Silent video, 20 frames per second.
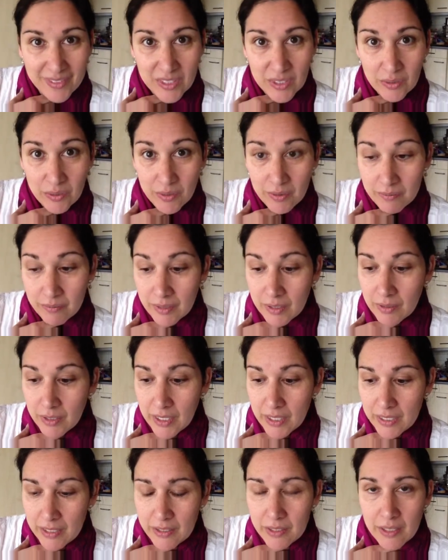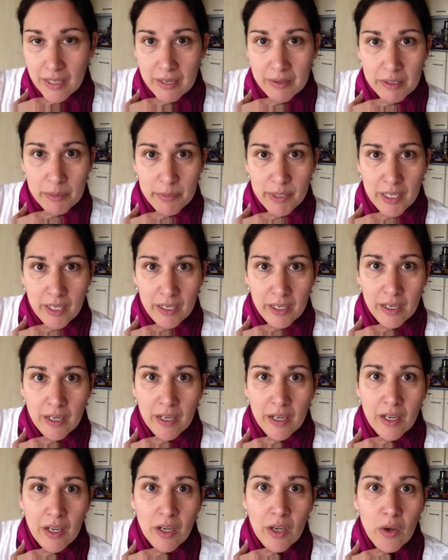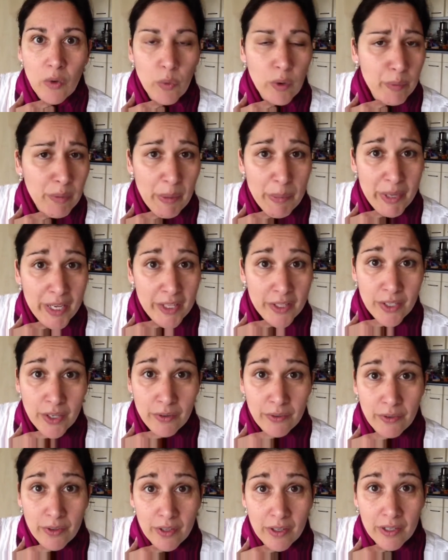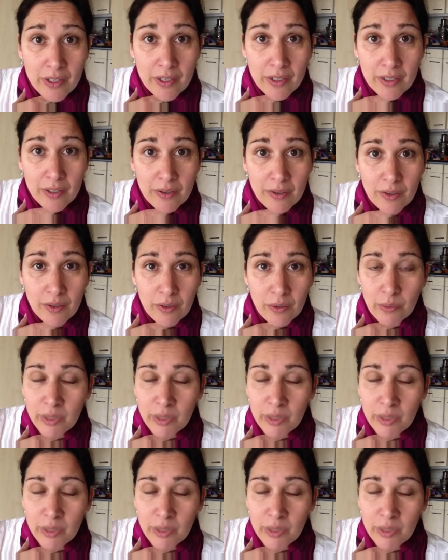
So, all right, so that was what my plans are for the